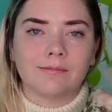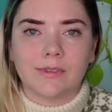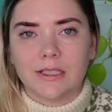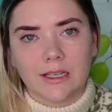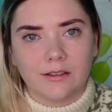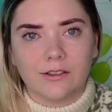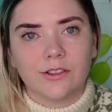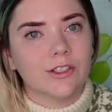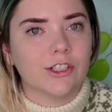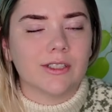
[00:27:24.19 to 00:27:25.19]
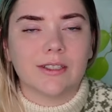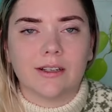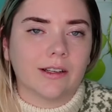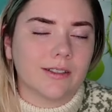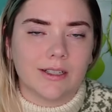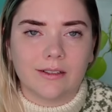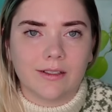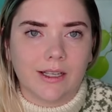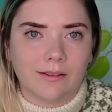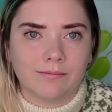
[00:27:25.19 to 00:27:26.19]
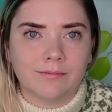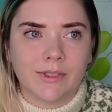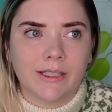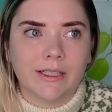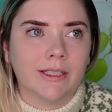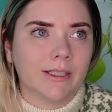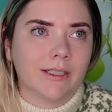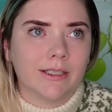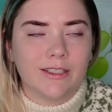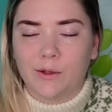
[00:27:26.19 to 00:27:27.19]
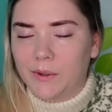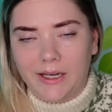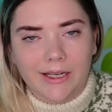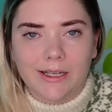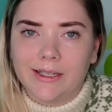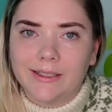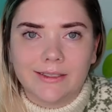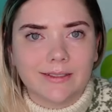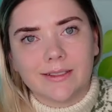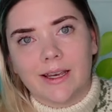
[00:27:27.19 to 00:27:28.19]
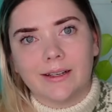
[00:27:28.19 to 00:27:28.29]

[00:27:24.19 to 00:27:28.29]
the sellers just accidentally donated it instead,